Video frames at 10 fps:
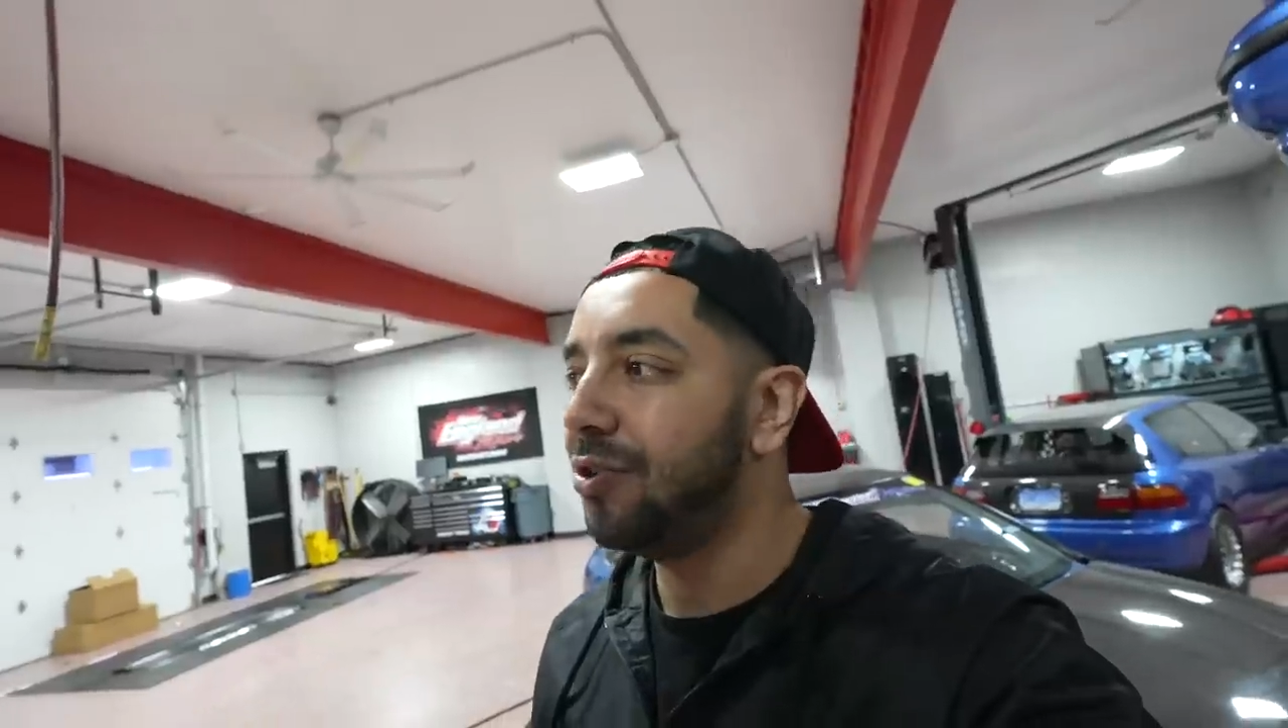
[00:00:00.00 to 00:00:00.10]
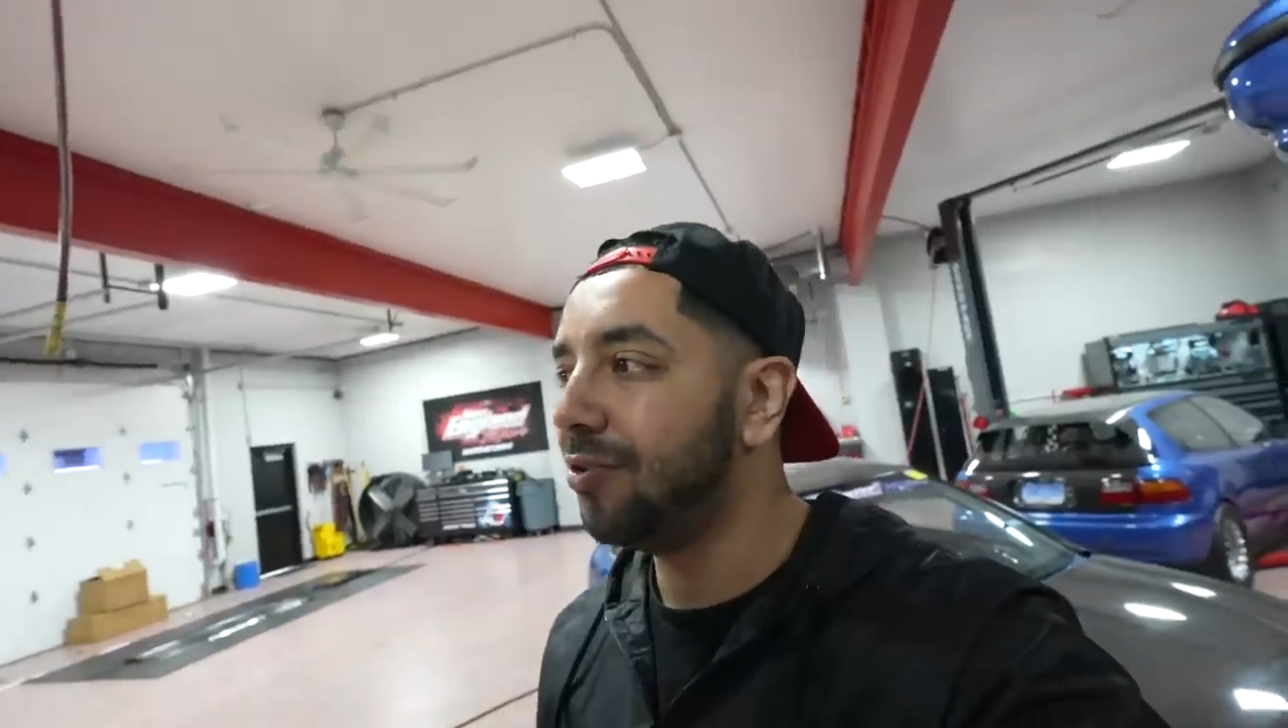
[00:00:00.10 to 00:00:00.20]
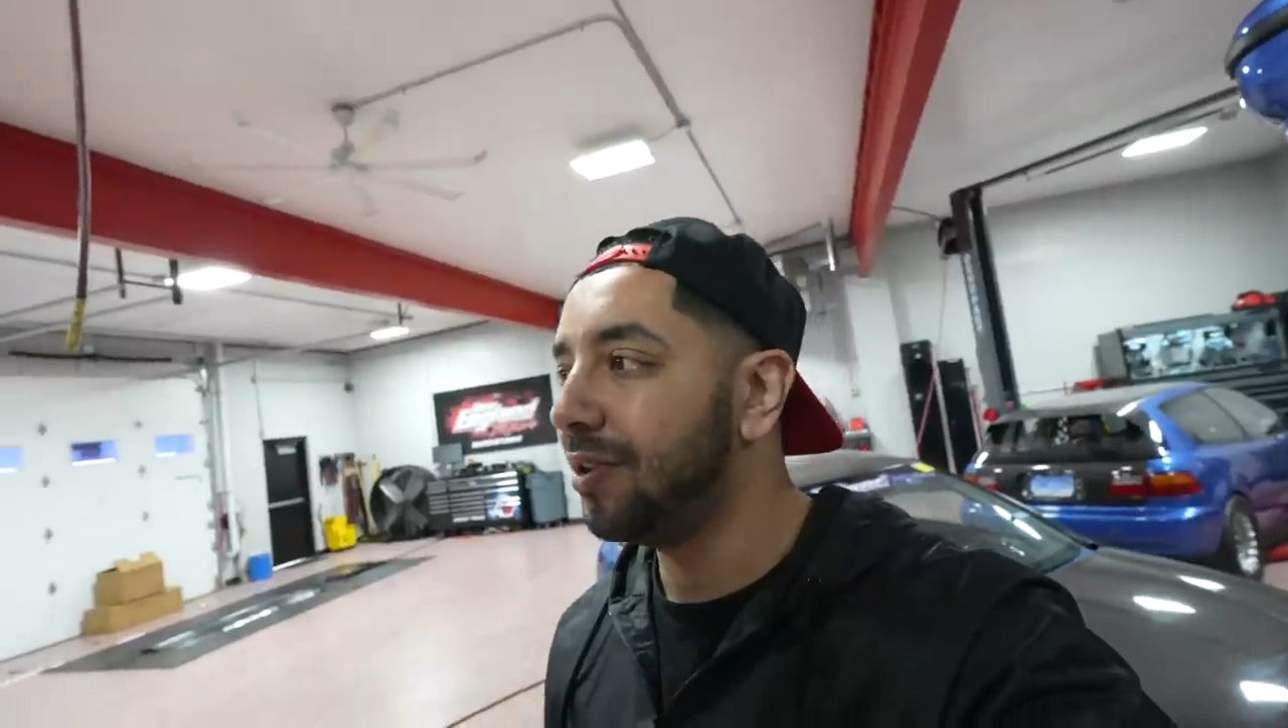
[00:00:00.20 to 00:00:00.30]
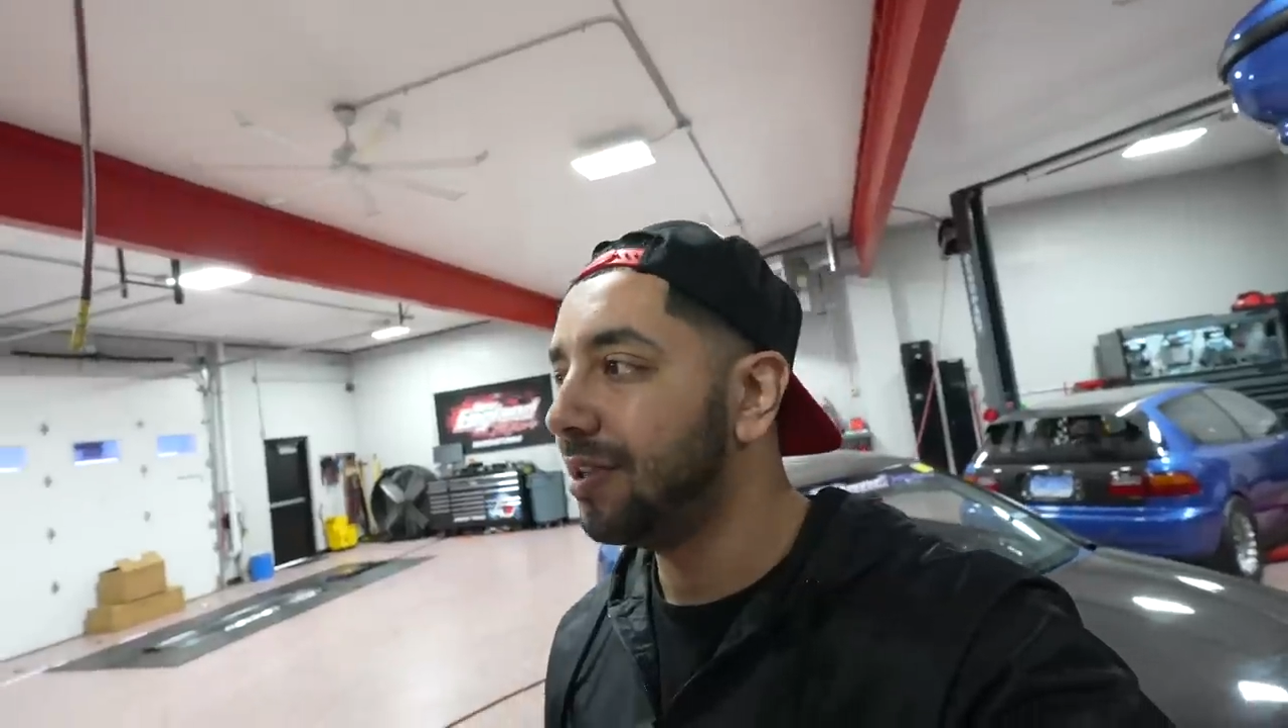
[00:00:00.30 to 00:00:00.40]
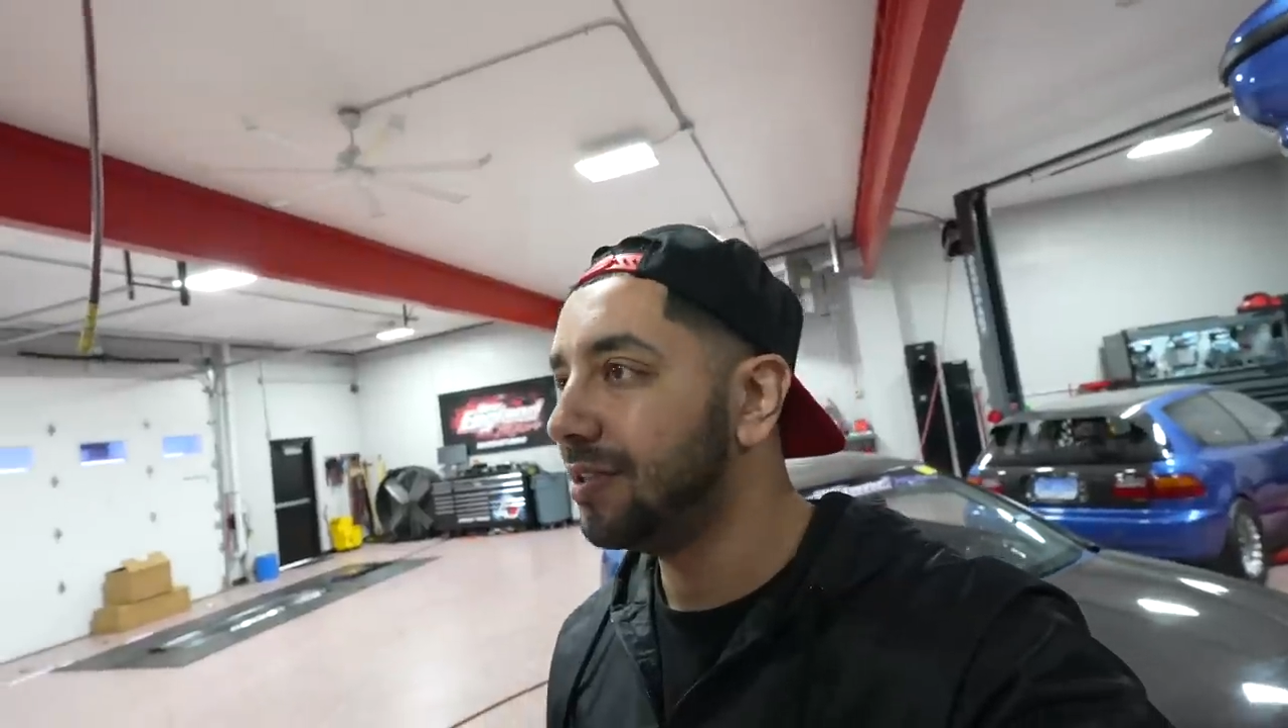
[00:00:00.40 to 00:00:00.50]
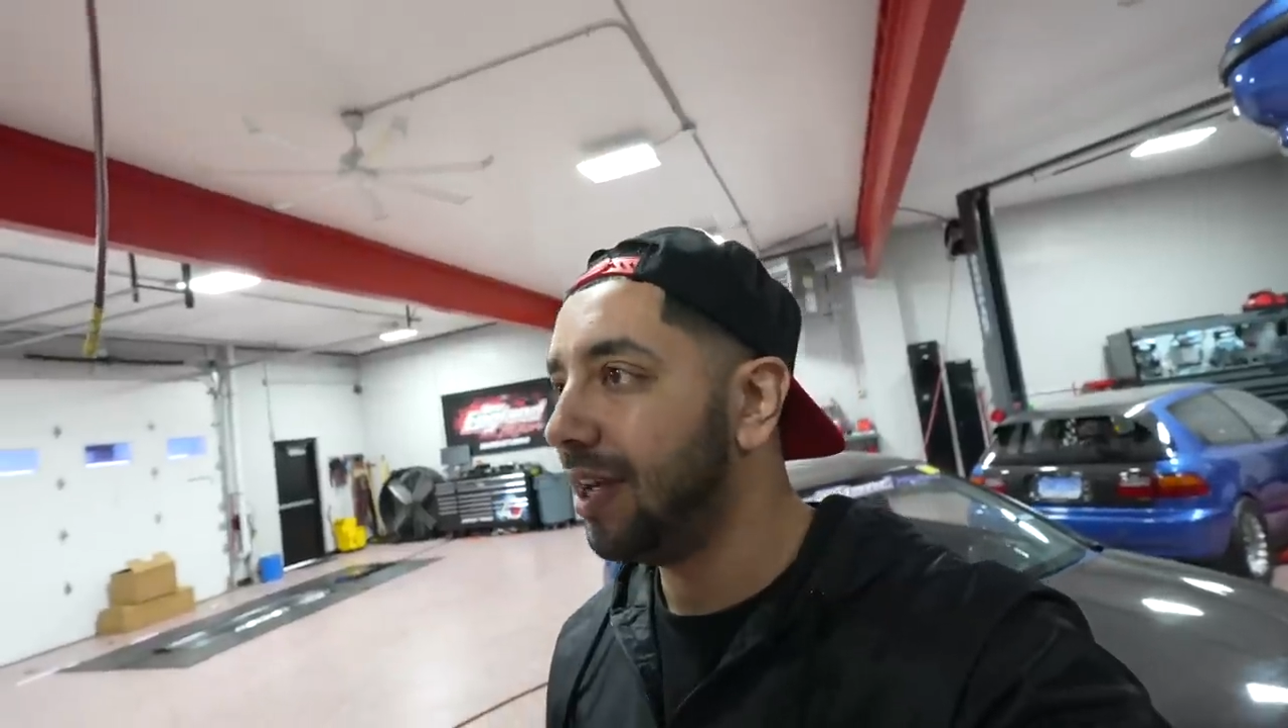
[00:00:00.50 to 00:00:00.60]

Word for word: doing this,